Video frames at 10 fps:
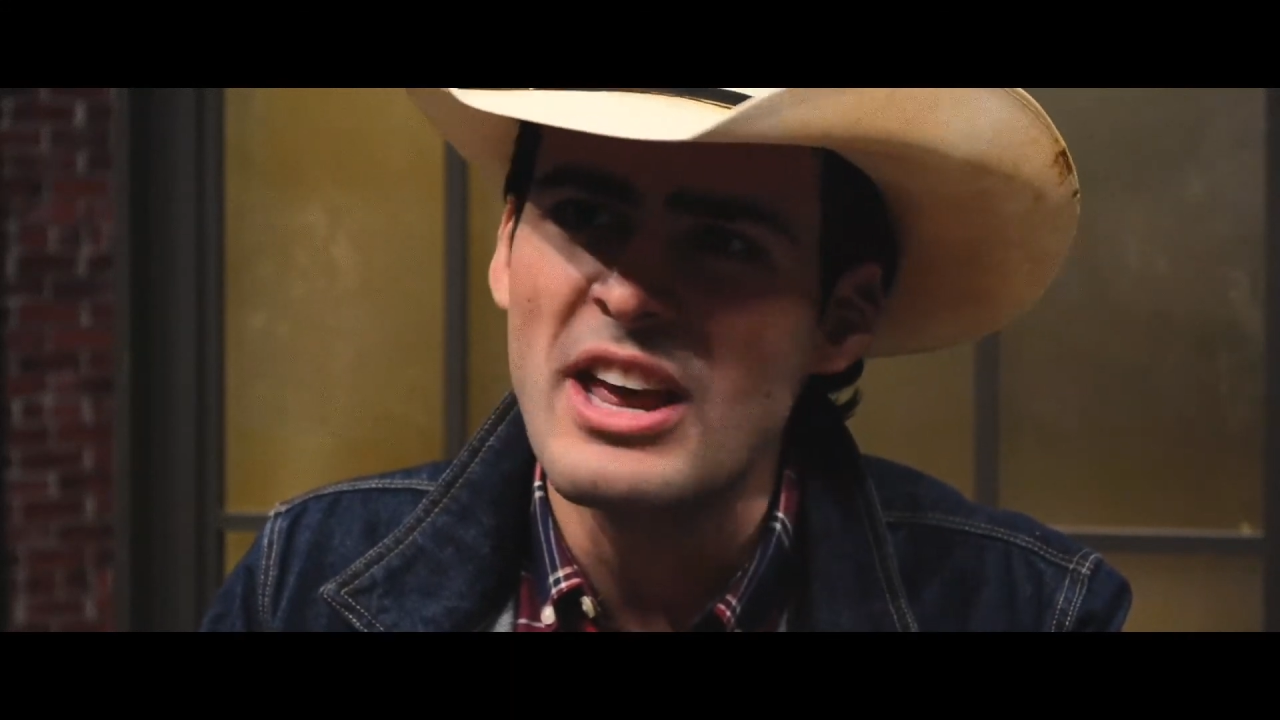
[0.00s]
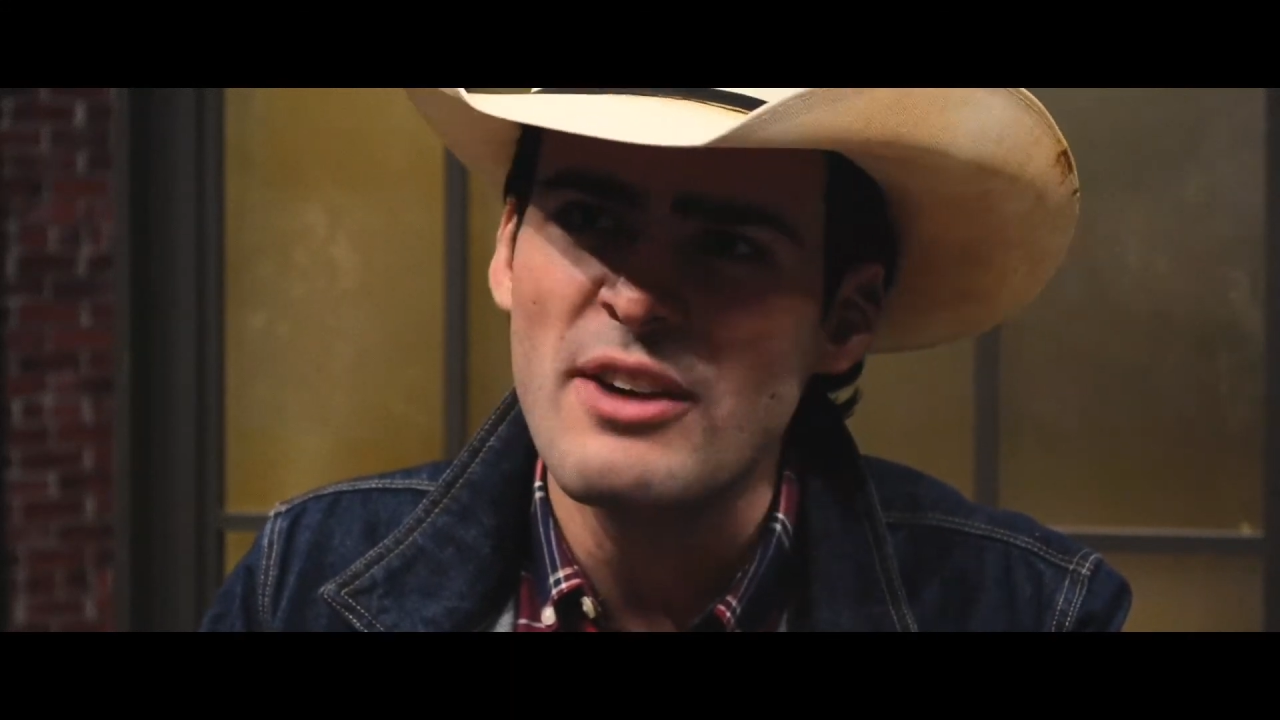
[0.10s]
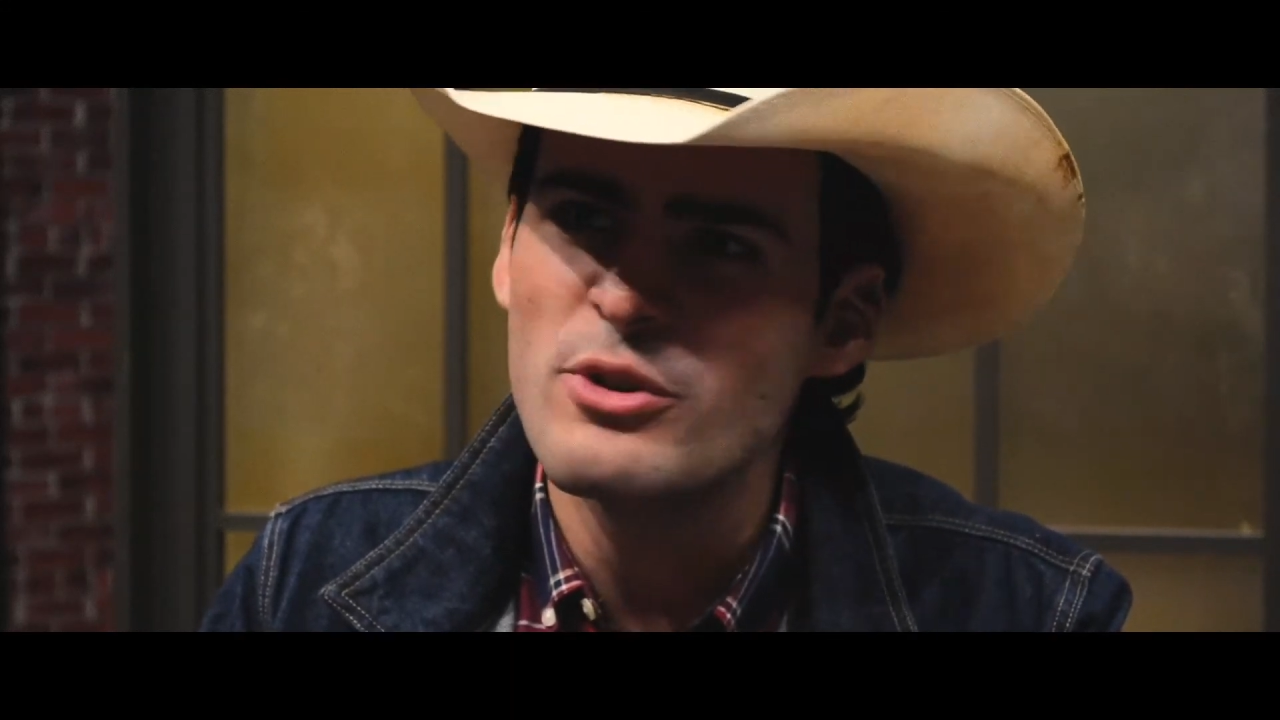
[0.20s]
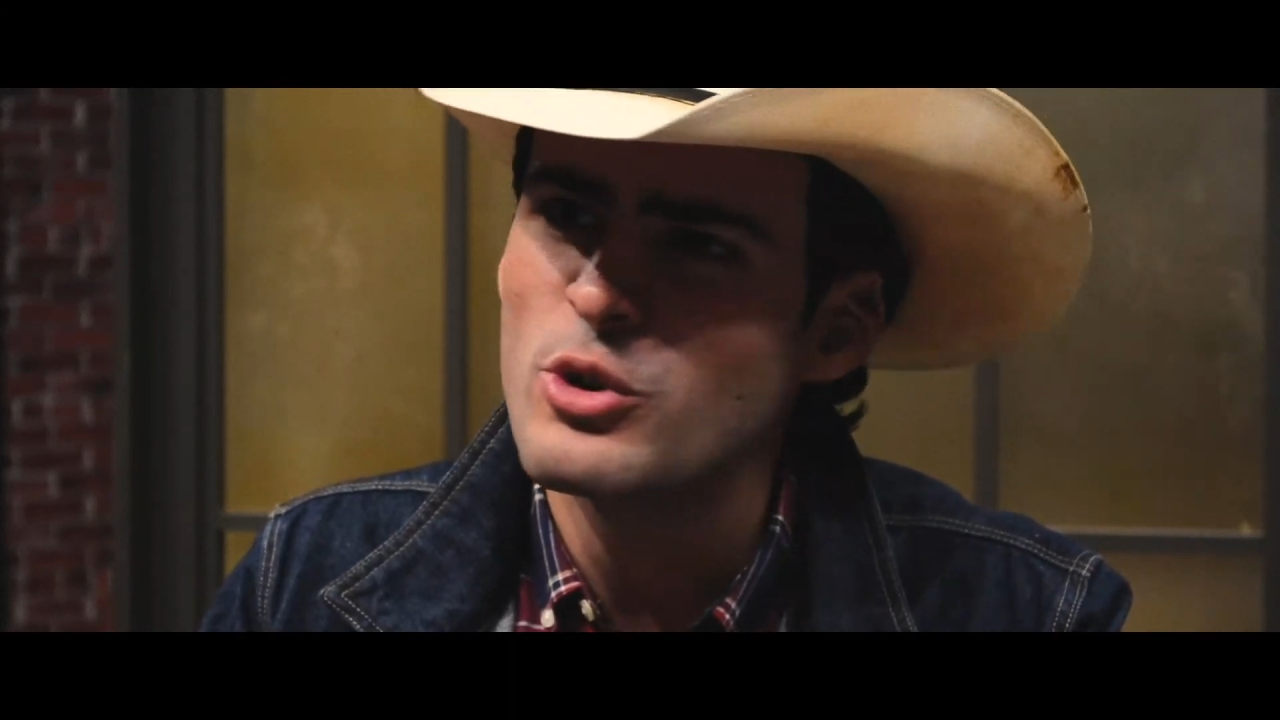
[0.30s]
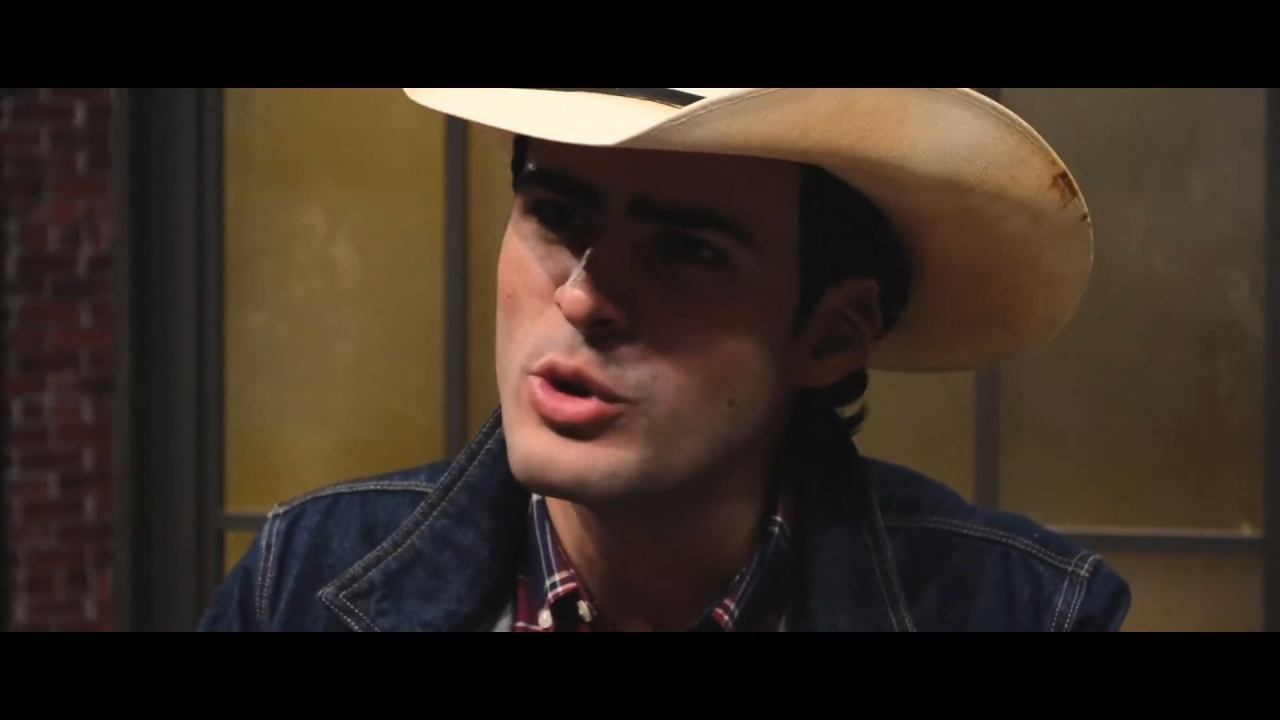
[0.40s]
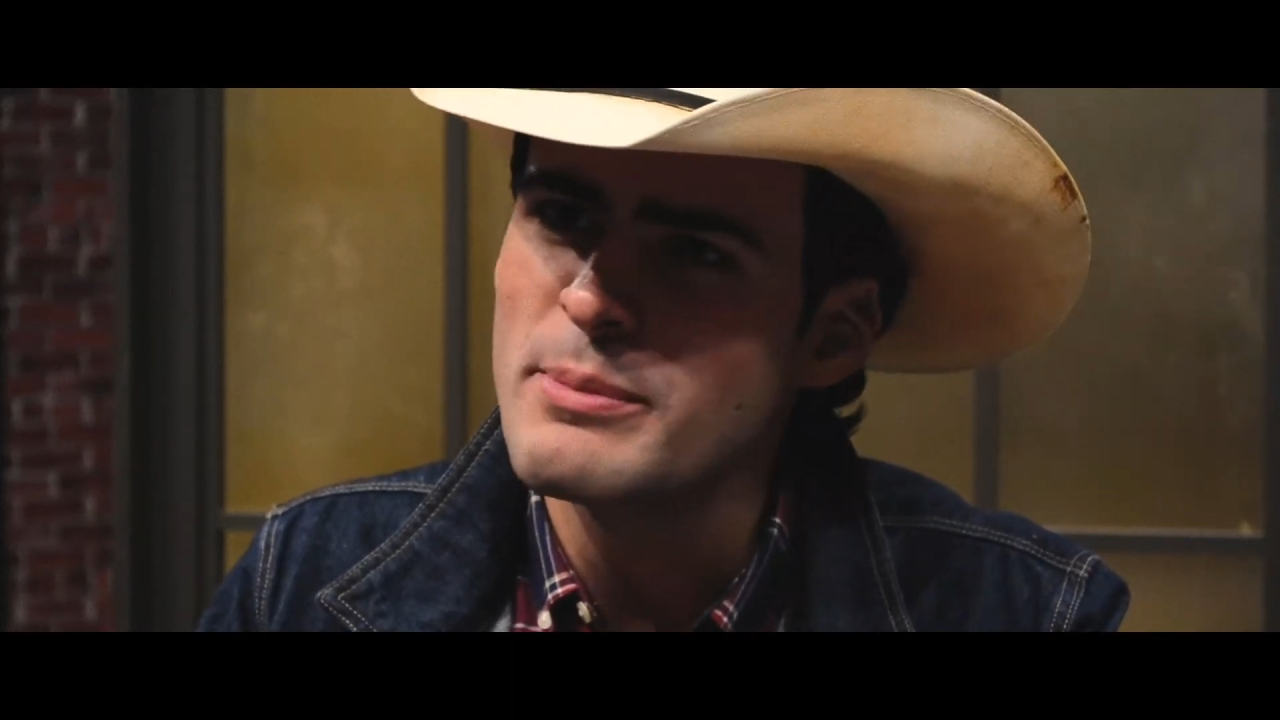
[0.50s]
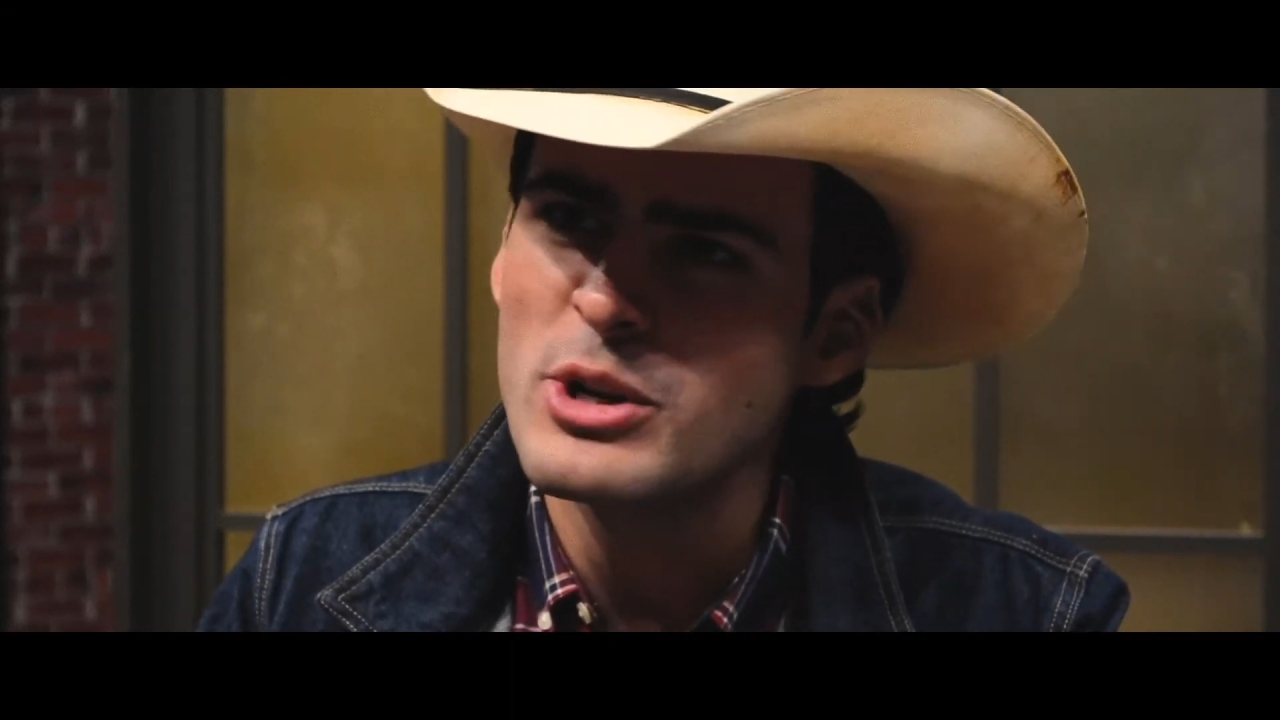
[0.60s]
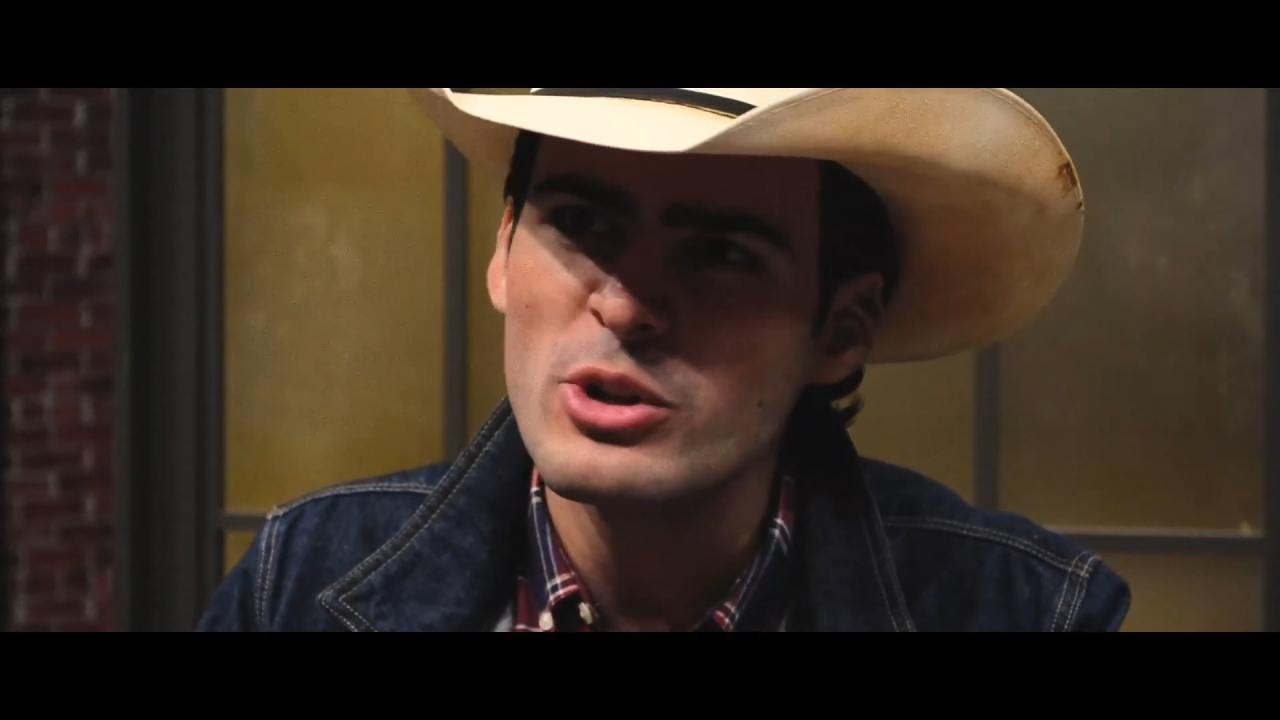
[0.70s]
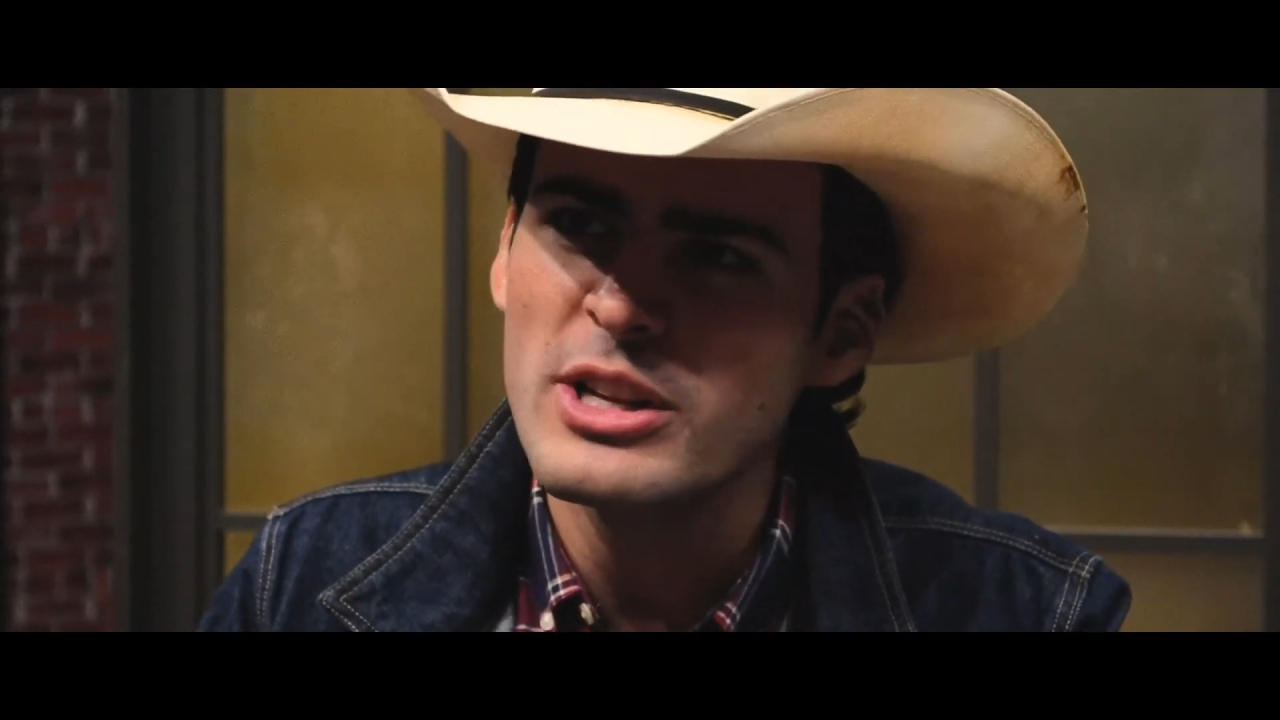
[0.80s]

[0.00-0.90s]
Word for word: every criminal